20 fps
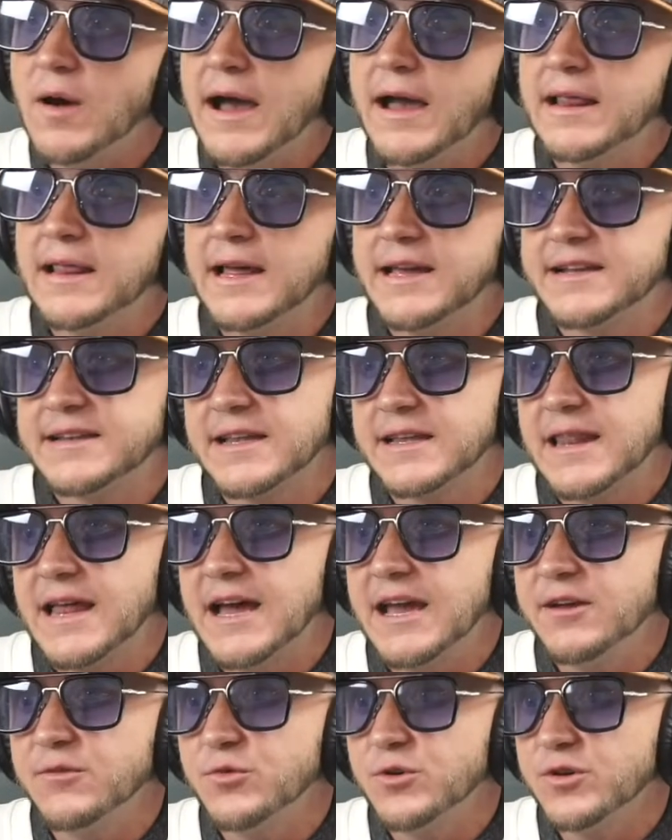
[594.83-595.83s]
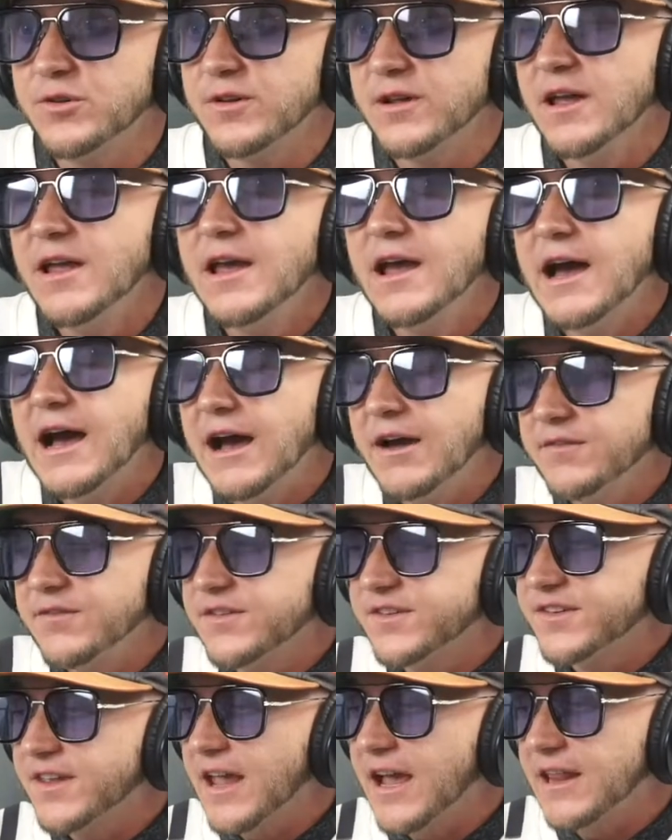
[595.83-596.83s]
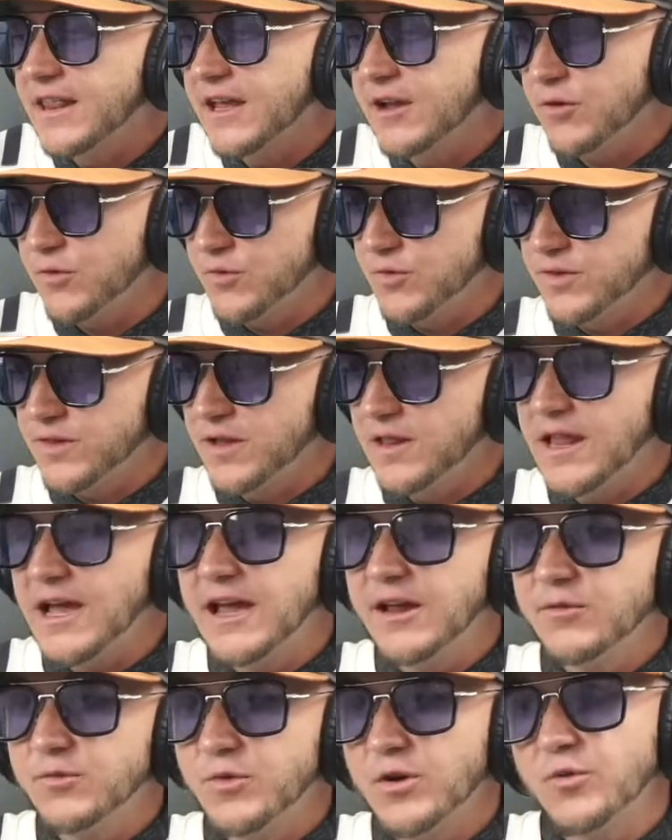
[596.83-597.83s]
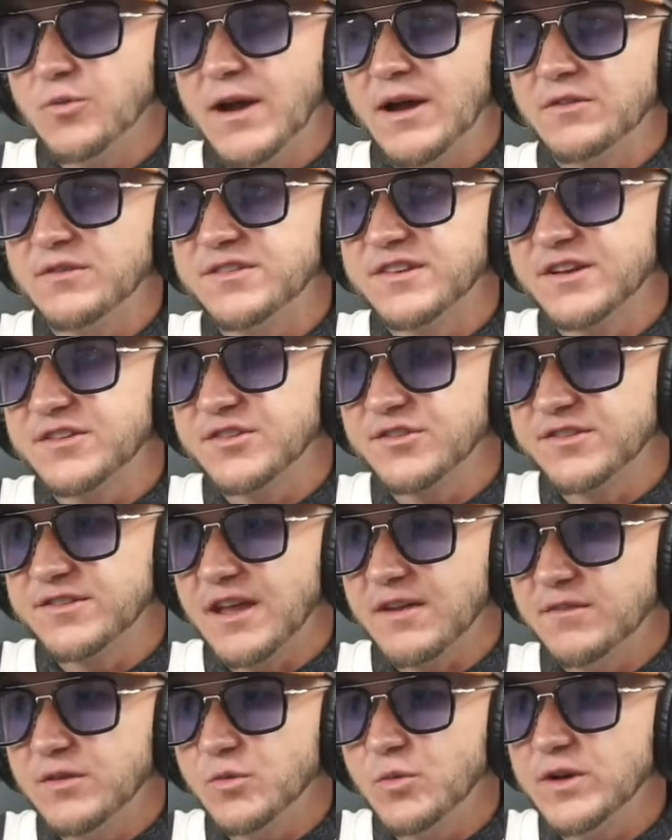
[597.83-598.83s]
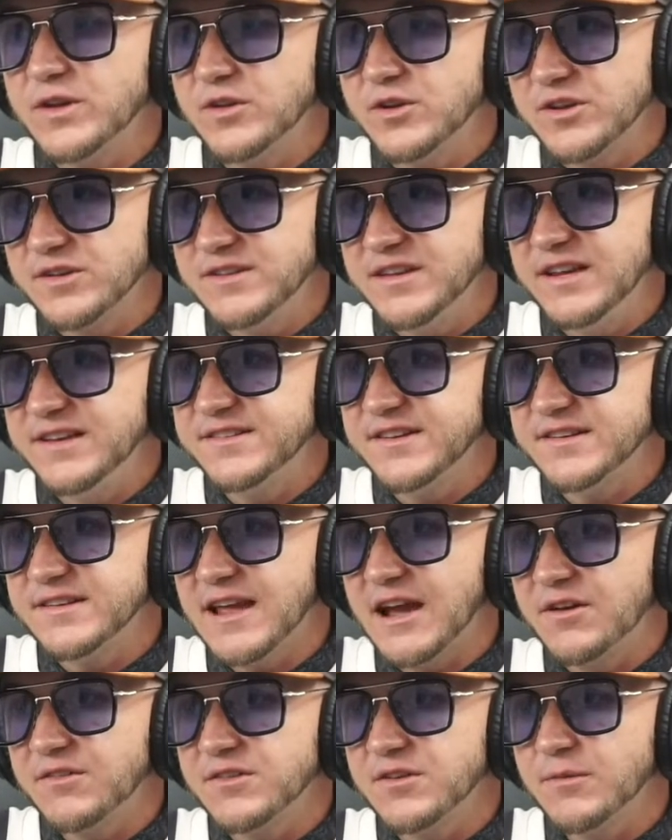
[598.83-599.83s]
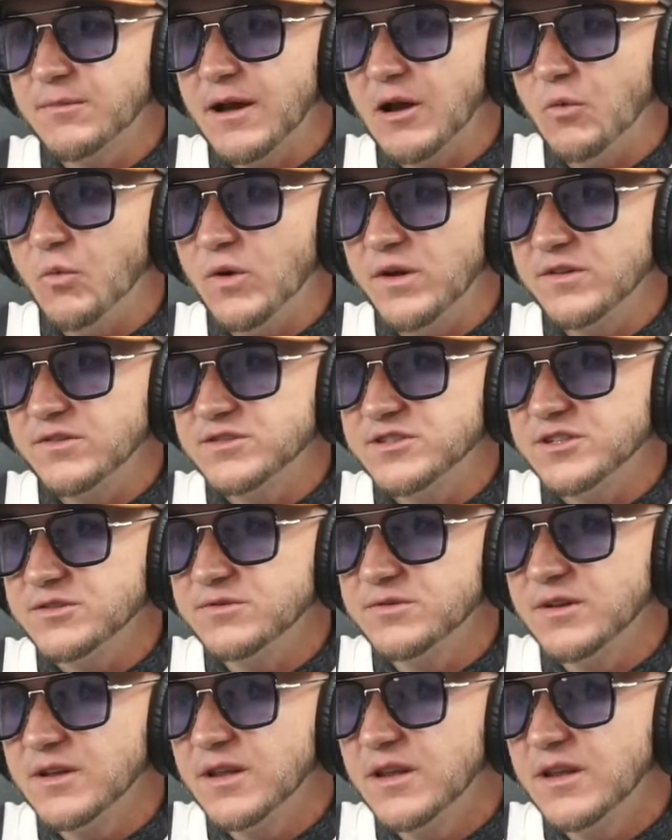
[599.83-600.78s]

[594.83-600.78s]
I like the line where, obviously, I like the line around 6 or 7 when you could tease it down to about 1 or 2.